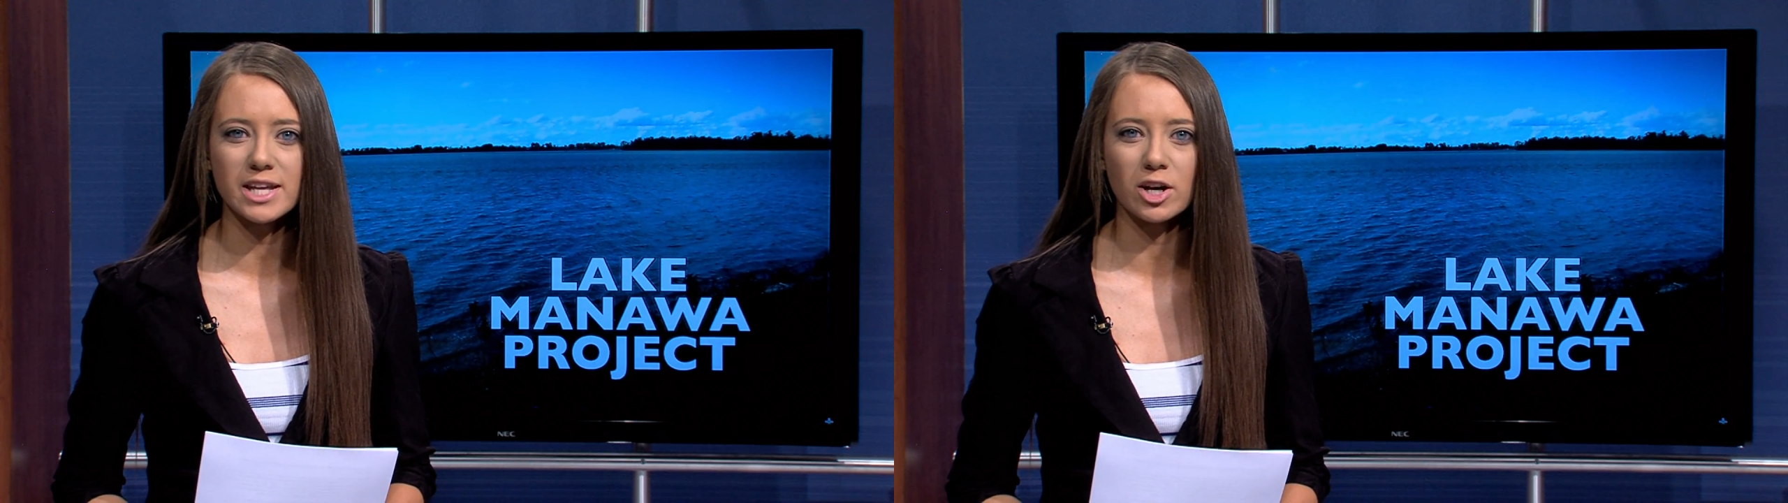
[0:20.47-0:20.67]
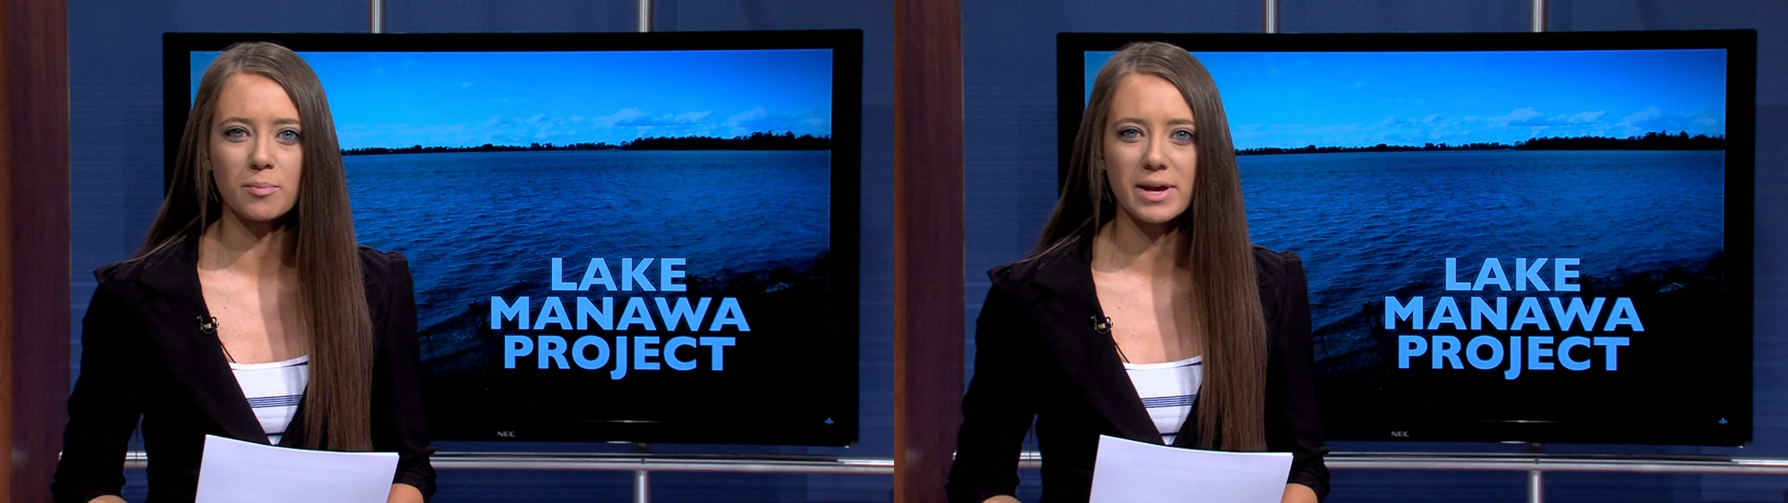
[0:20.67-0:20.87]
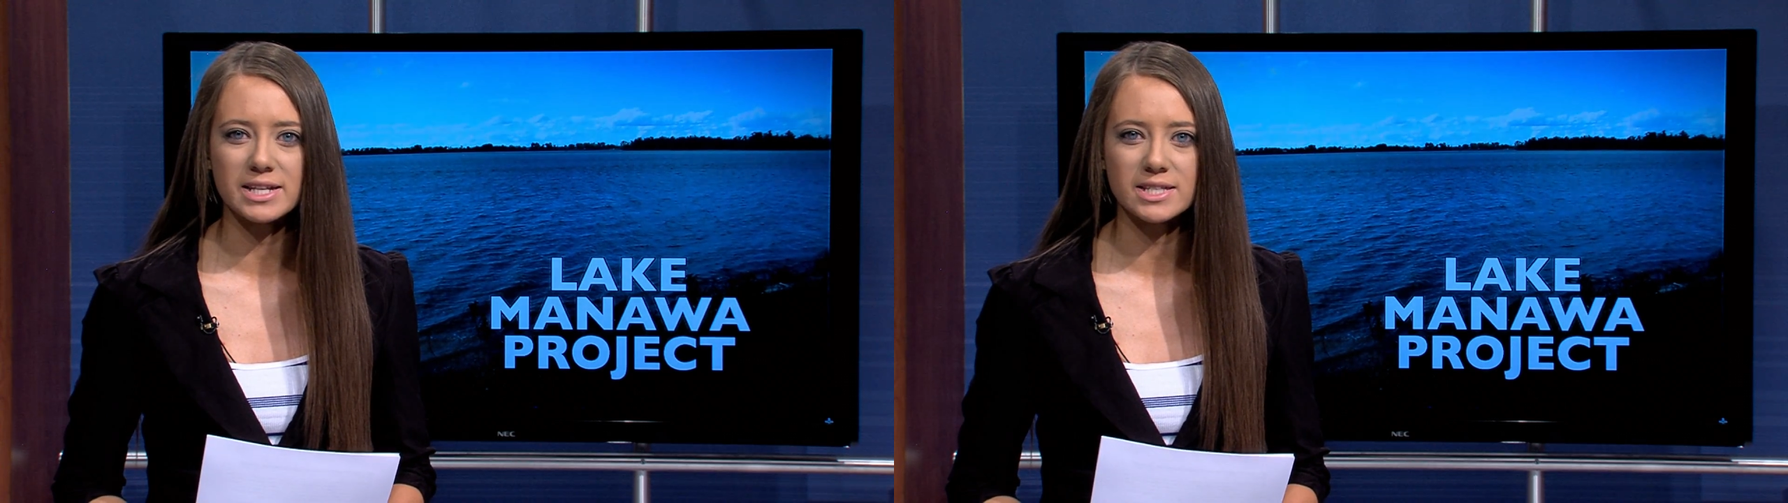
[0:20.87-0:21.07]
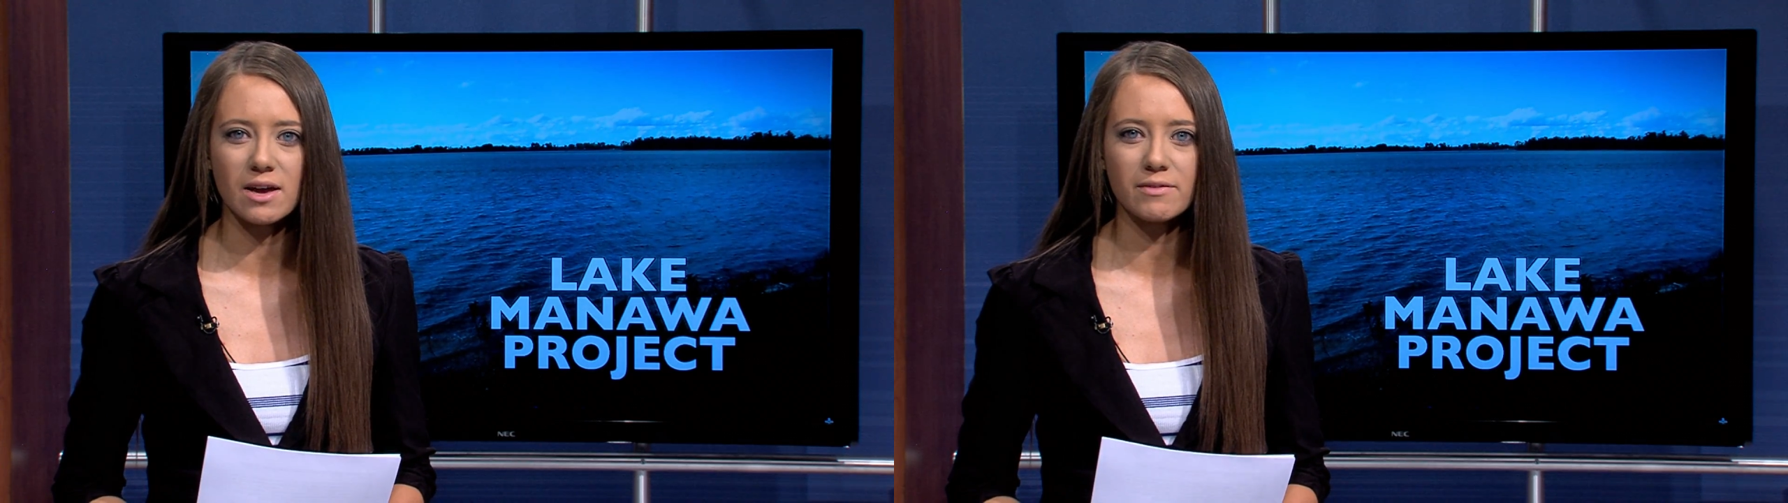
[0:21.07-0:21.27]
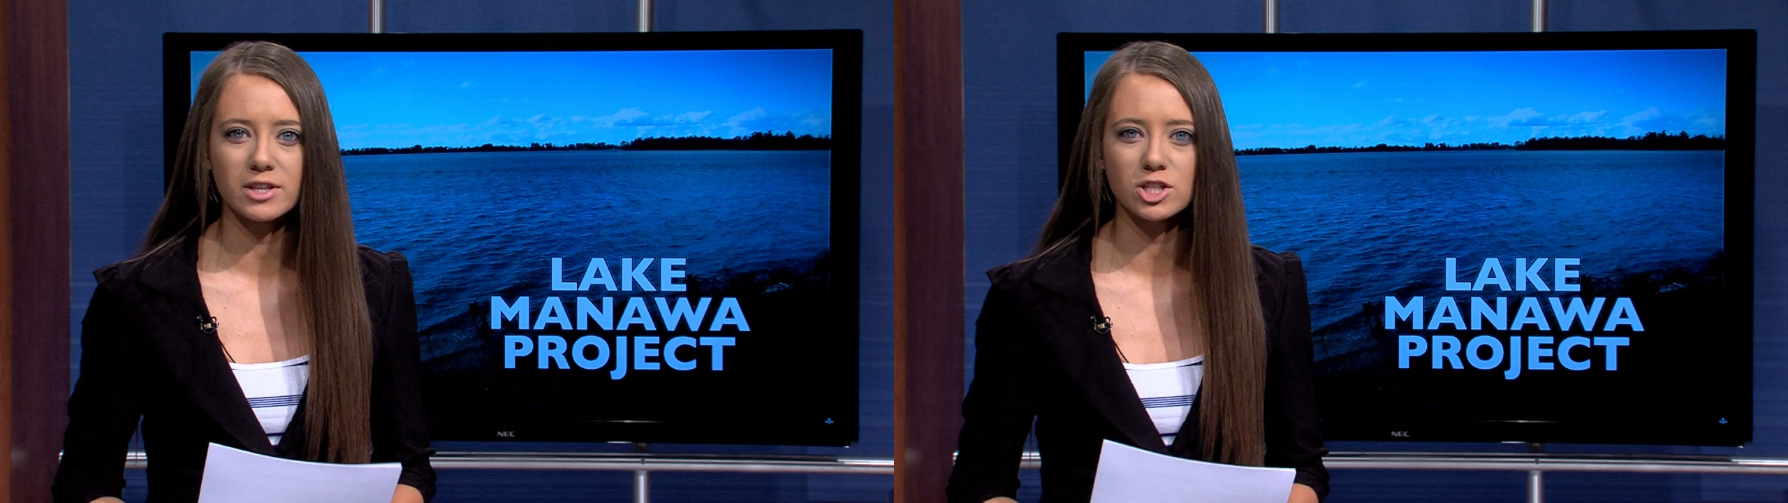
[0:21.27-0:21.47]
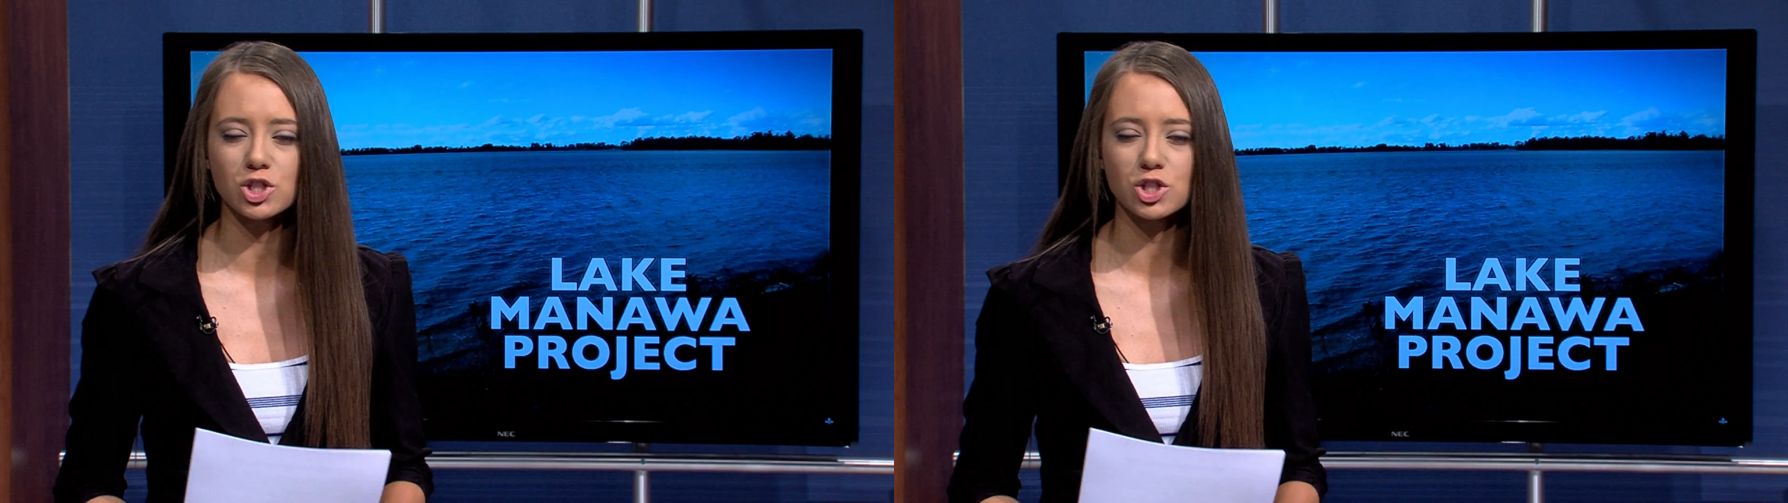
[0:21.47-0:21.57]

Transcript: Center May 7th